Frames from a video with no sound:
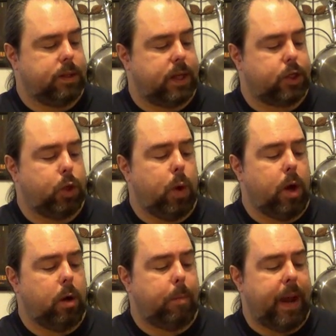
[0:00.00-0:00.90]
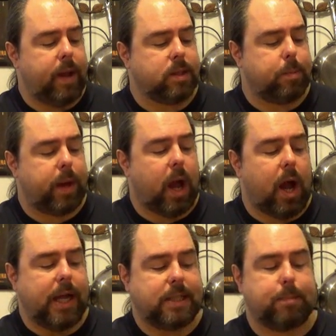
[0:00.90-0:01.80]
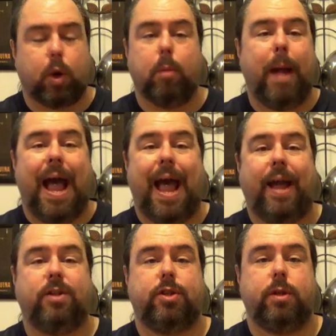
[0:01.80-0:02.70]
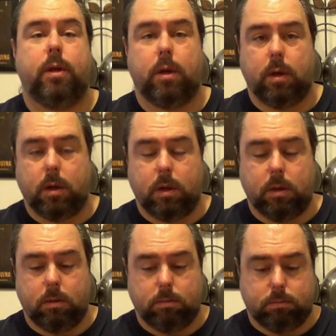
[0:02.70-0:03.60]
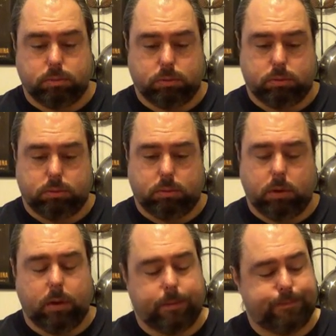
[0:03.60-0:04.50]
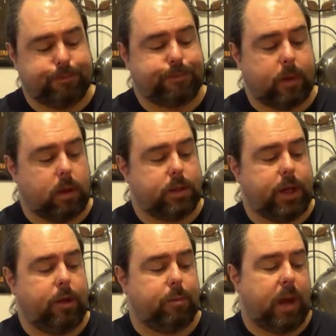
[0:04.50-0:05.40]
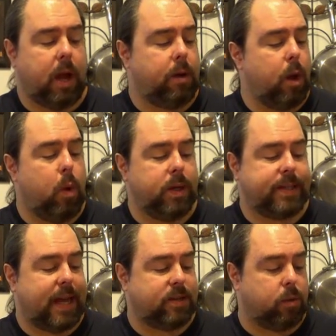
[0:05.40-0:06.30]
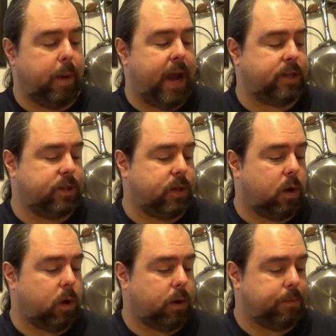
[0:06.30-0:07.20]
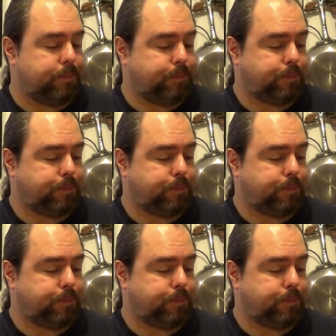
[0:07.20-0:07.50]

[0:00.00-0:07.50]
so 200 pounds of pecans per batch. Brr. Excuse me, I don't know what size their batches are.